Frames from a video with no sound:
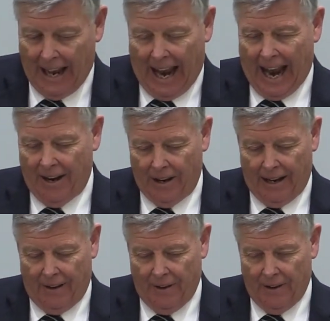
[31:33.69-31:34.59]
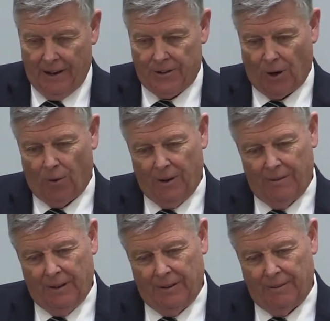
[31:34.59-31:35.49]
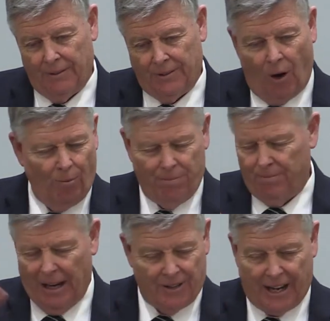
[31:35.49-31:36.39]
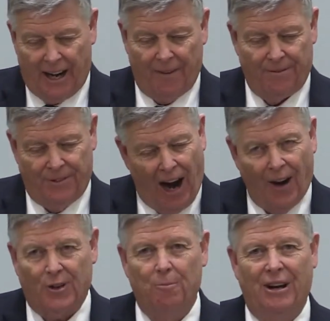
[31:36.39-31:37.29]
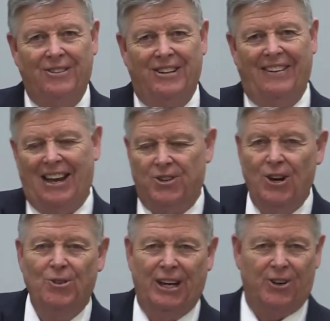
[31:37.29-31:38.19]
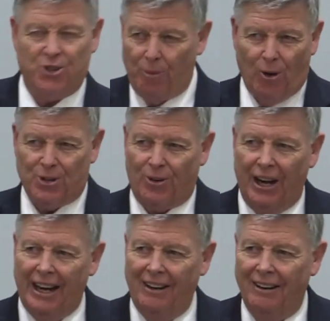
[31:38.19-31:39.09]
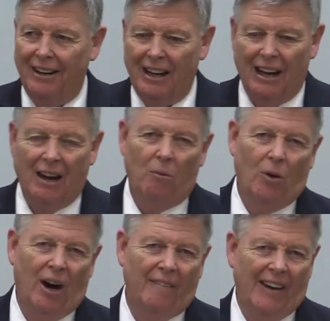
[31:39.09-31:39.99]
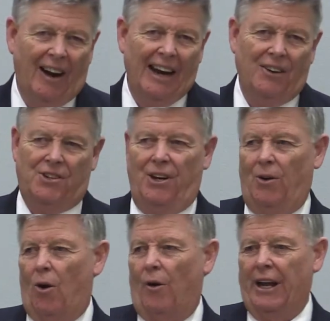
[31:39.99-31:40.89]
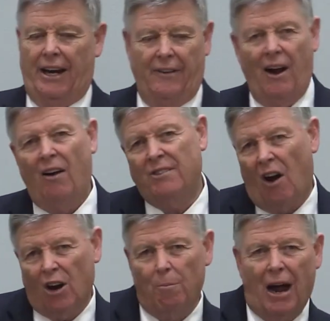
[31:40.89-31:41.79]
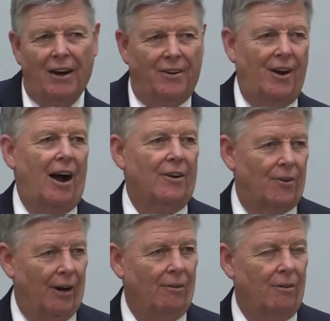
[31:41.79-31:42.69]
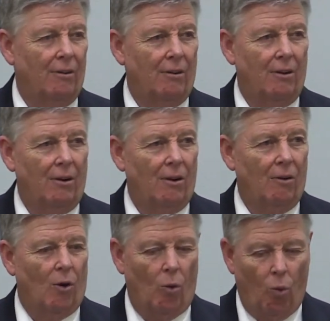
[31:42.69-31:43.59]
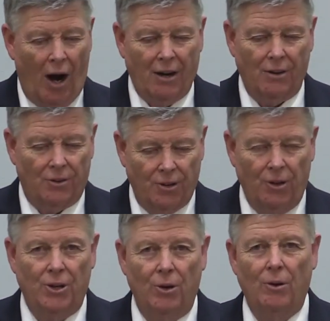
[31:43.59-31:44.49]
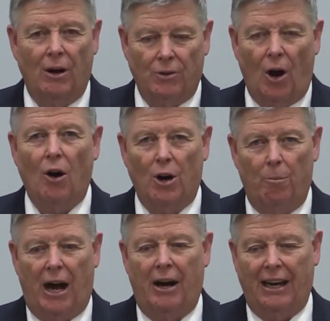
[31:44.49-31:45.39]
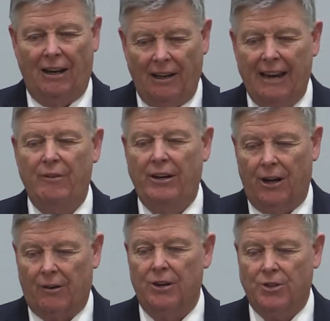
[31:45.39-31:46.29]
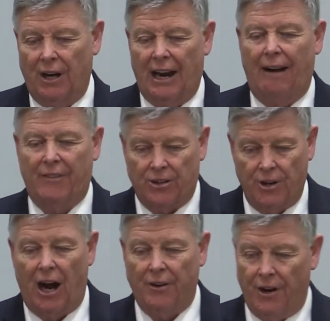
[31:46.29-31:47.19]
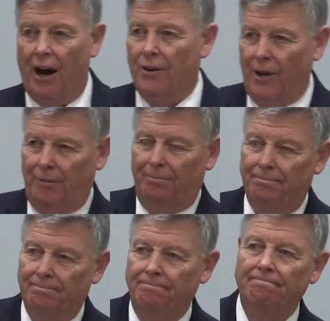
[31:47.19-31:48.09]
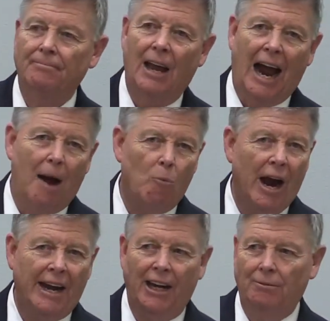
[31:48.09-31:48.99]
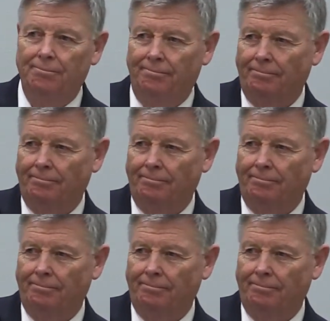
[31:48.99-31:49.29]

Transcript: And so don't be scared of doctrine, but see, that's usually a smokescreen. they're issue oriented. They all talk about doctrine. Well, what do you talk about in living the Christian life that's not doctrine? I'm waiting.